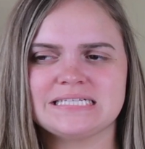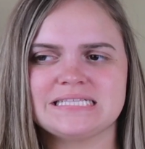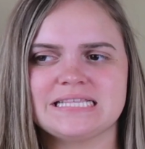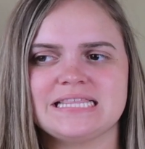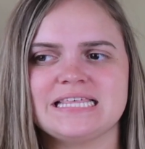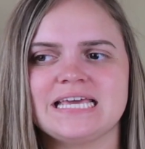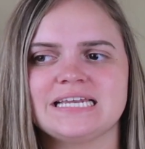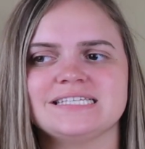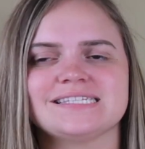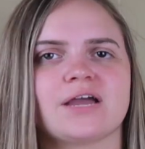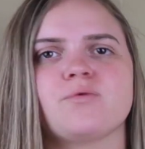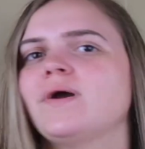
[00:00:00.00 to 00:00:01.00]
then
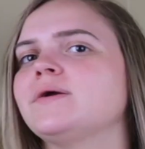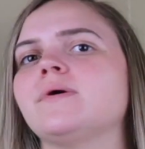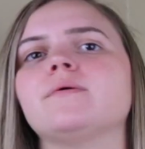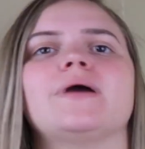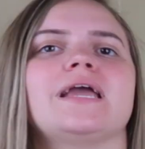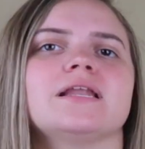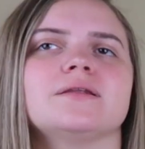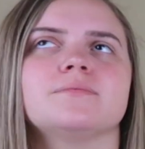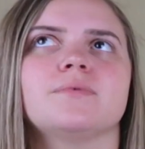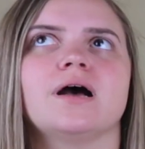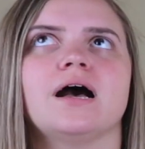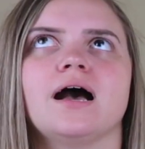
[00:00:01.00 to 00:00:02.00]
he's like, wait.
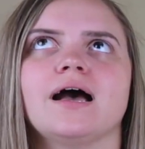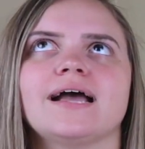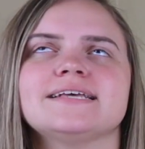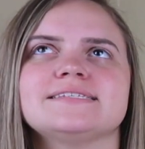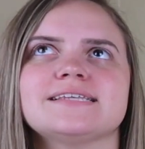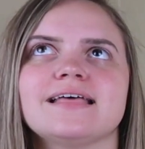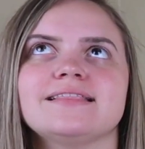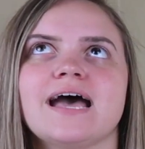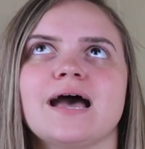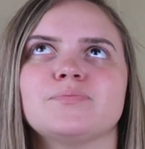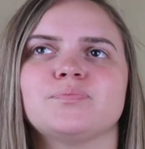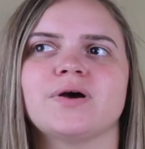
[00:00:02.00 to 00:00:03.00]
I said
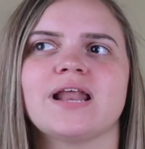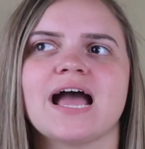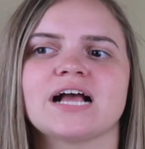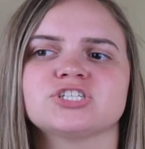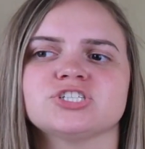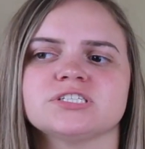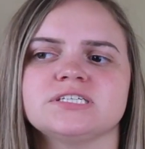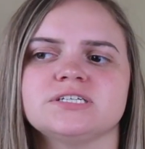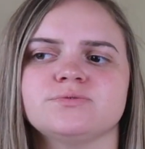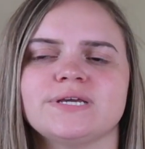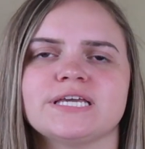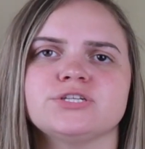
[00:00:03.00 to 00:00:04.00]
that, but actually
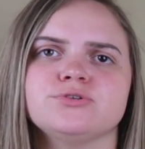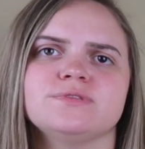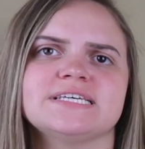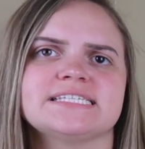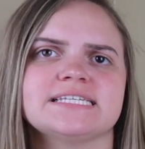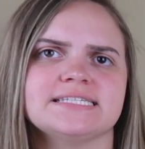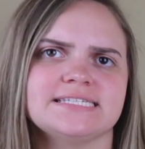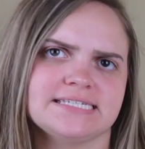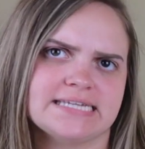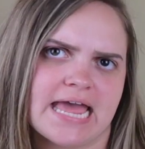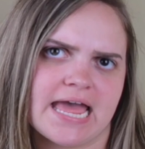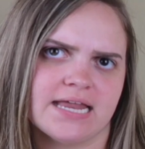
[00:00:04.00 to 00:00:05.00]
we can do this
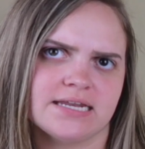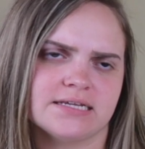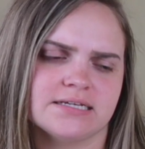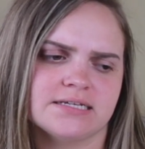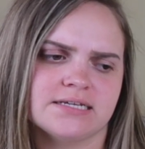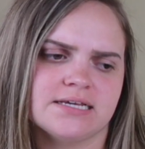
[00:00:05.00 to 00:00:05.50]
instead.